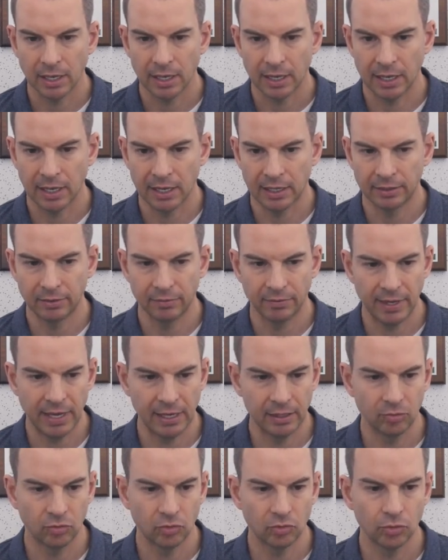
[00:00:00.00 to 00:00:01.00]
And
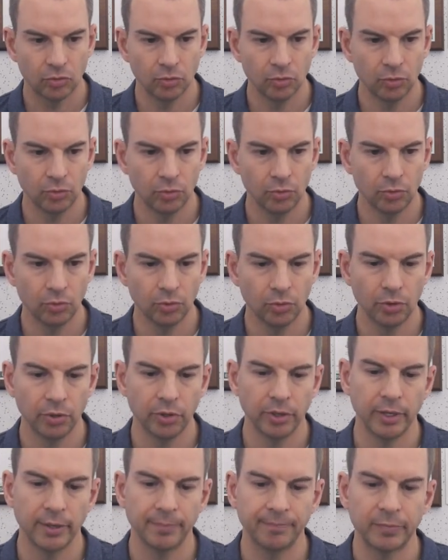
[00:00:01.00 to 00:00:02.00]
then
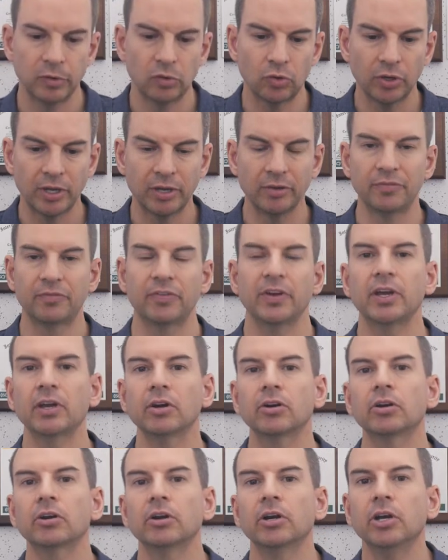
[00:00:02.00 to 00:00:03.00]
to, to
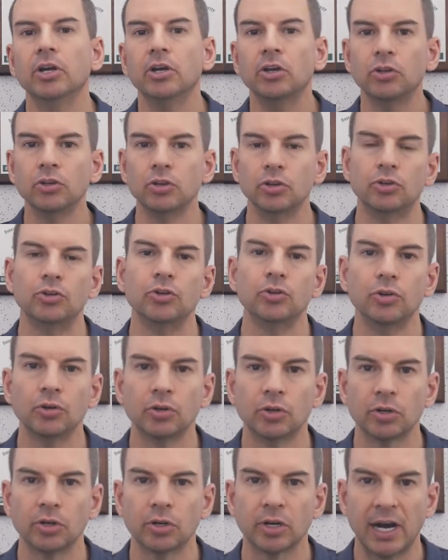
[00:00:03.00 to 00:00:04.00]
configure
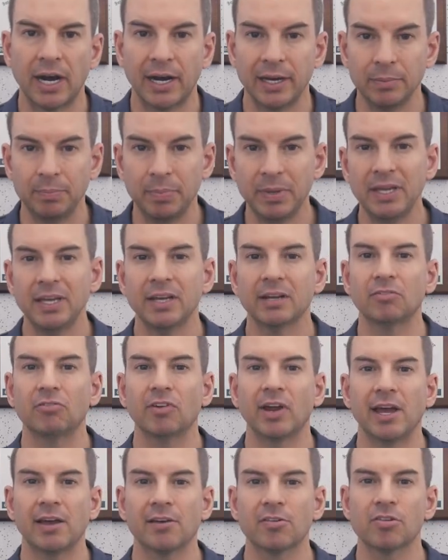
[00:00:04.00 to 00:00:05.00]
your IP
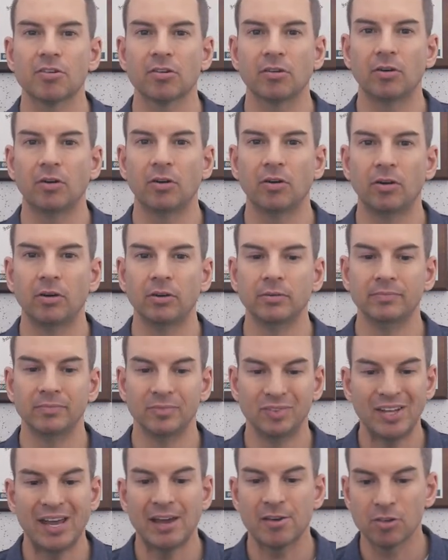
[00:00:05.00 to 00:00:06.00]
address
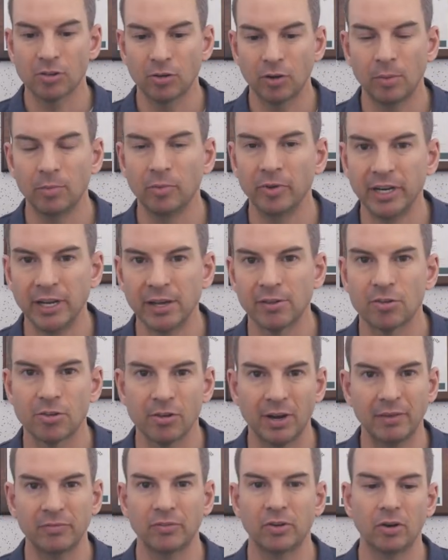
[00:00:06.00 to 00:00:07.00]
on desktop Linux.
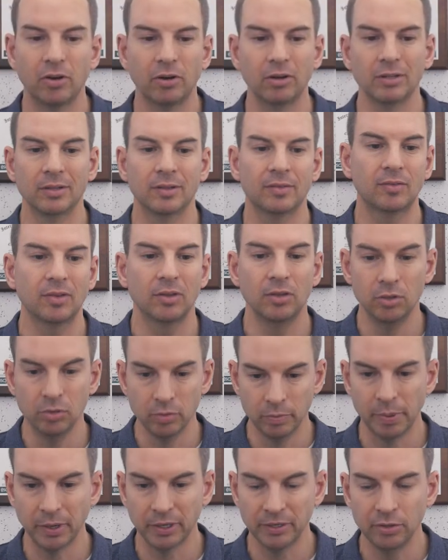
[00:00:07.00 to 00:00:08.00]
So I've got
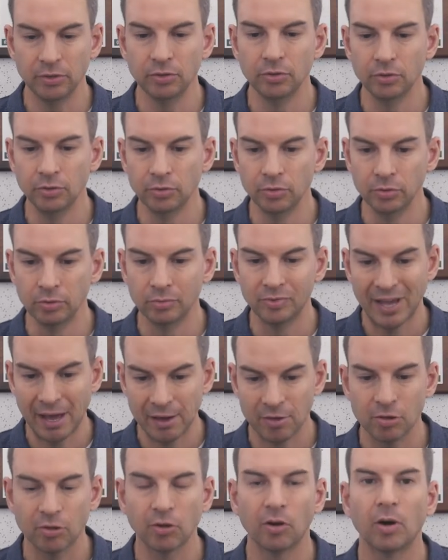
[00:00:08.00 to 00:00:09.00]
Ubuntu
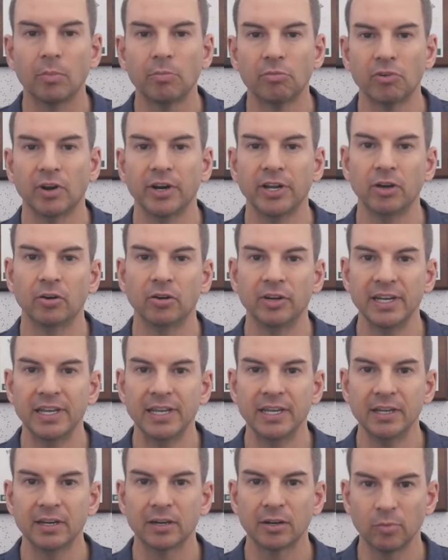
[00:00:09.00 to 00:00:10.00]
desktop running on
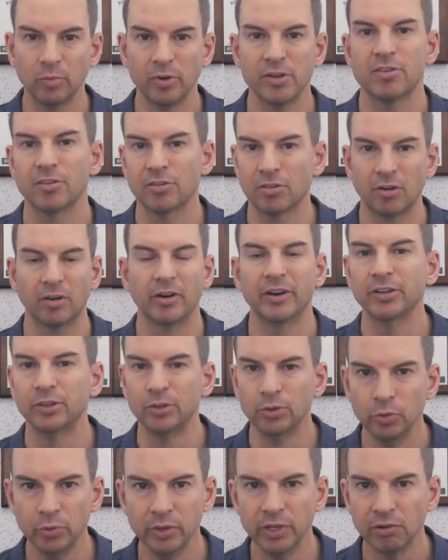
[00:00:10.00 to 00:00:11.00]
here, which has got a
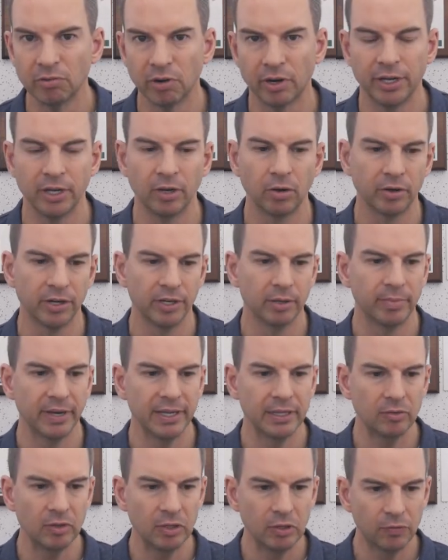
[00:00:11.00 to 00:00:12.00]
GUI running on it
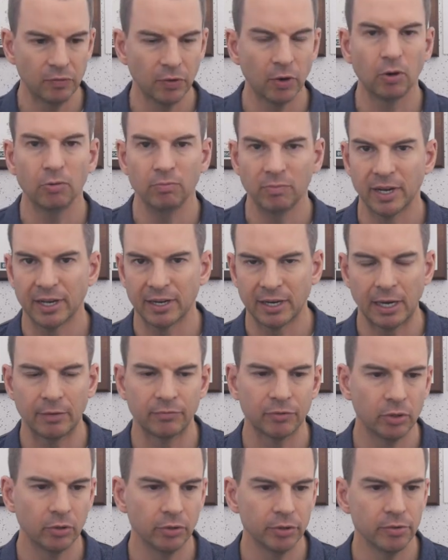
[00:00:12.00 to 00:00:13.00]
by default, a
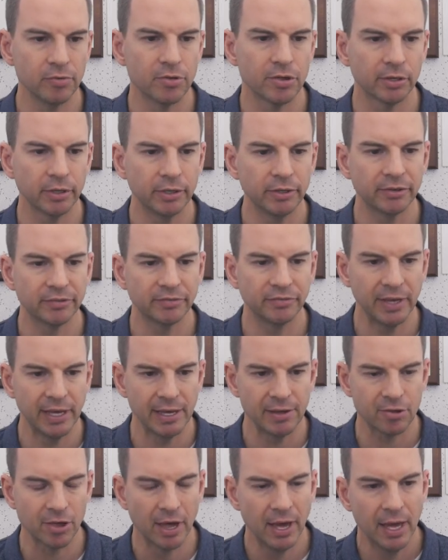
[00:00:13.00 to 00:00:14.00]
graphical user
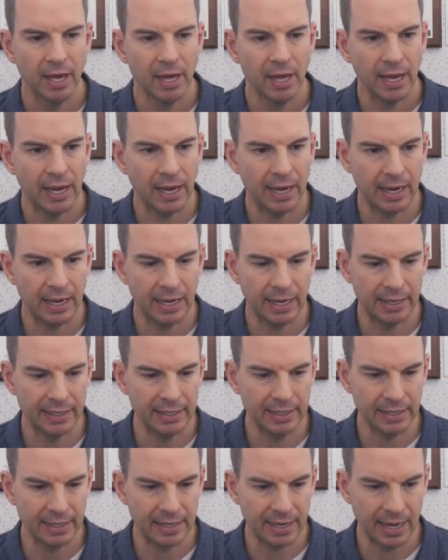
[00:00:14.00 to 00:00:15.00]
interface.
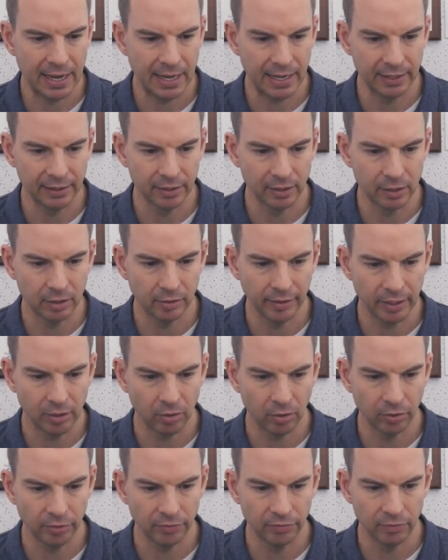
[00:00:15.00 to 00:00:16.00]
I can click
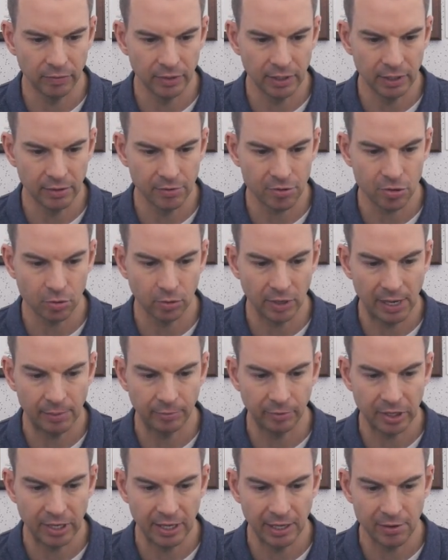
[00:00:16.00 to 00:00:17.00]
on the show
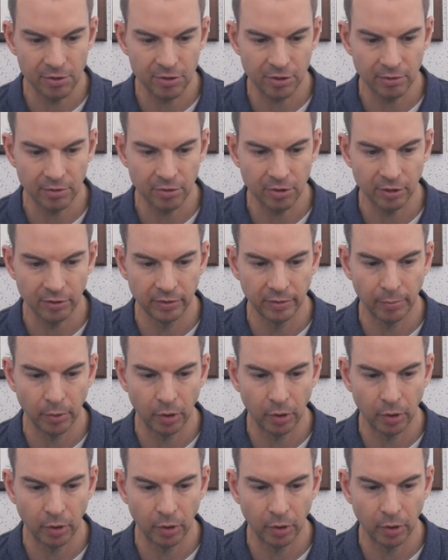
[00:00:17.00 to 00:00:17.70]
applications in the